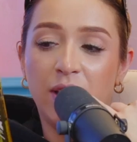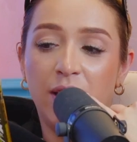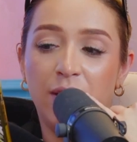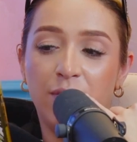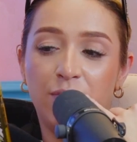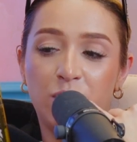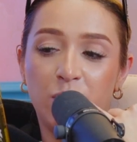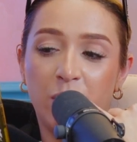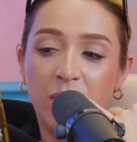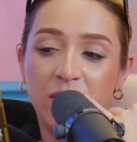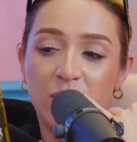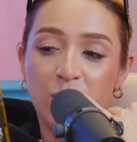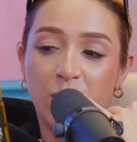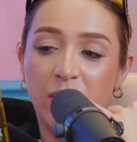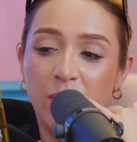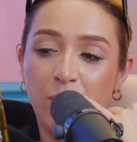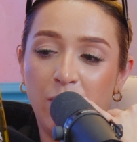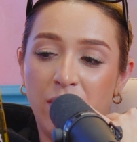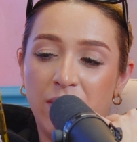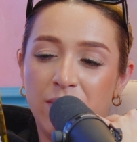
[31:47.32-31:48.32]
Eve
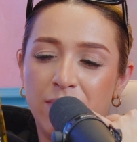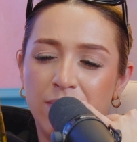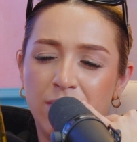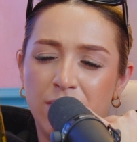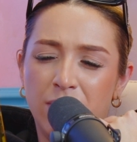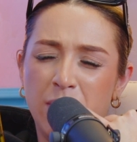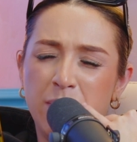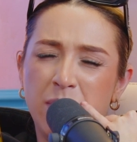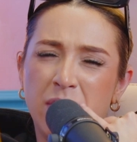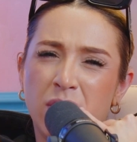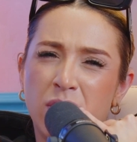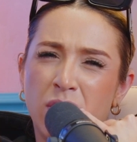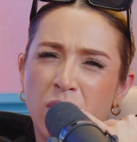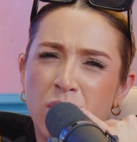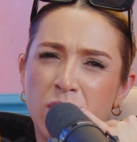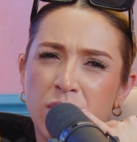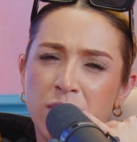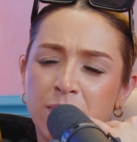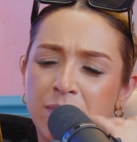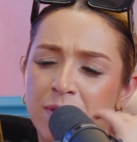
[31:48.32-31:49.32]
2021. Hope you had a good
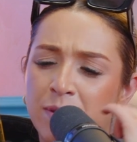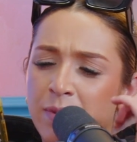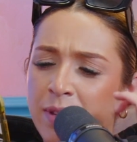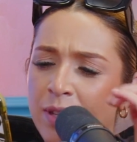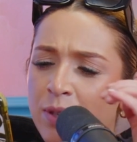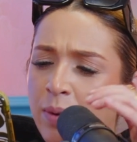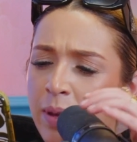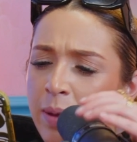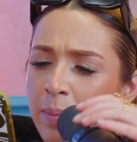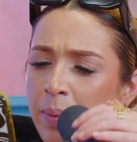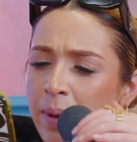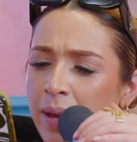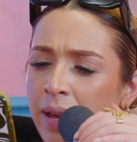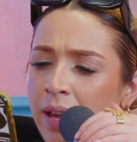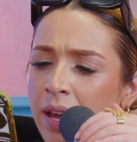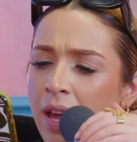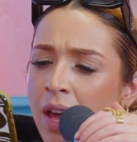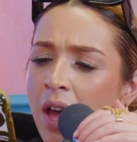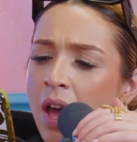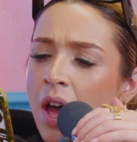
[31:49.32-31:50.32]
Christmas, my sweet
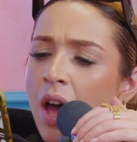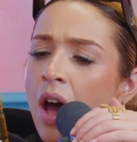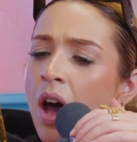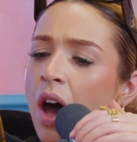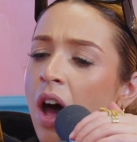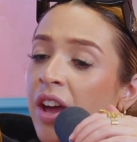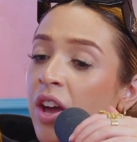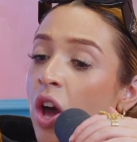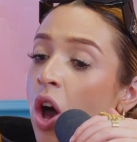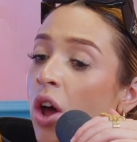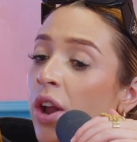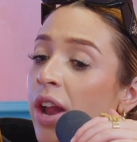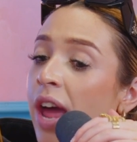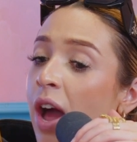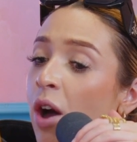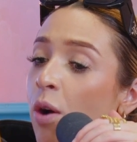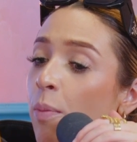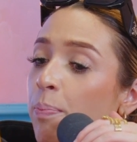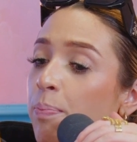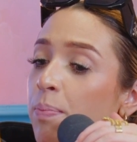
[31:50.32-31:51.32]
pea. I can't
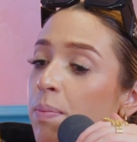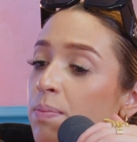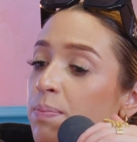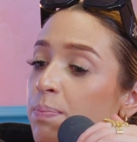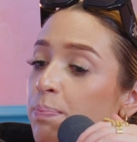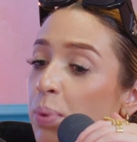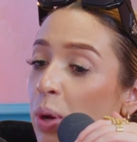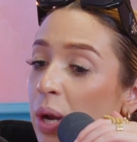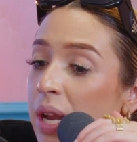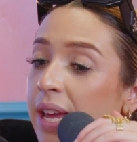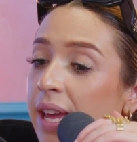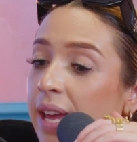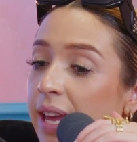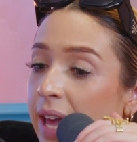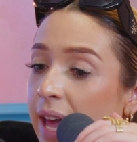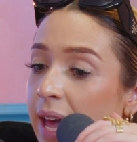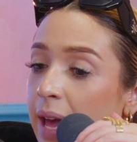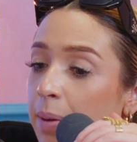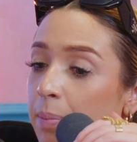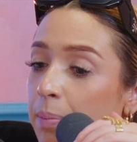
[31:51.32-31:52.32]
help
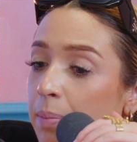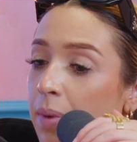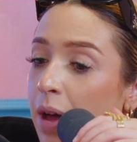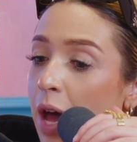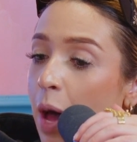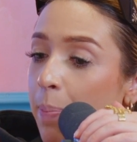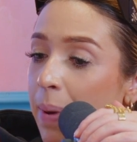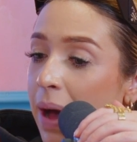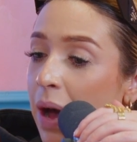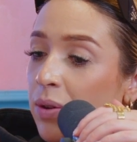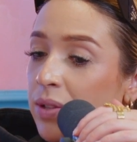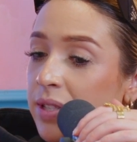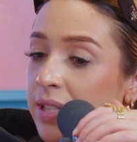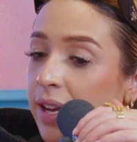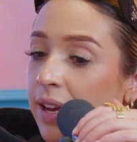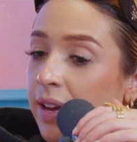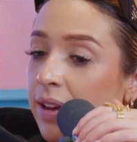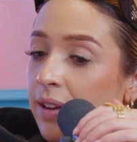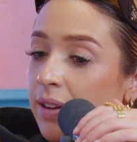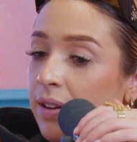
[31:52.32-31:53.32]
bullying him
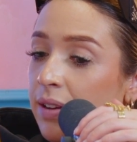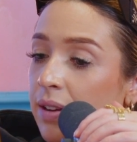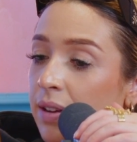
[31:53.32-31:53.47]
about it.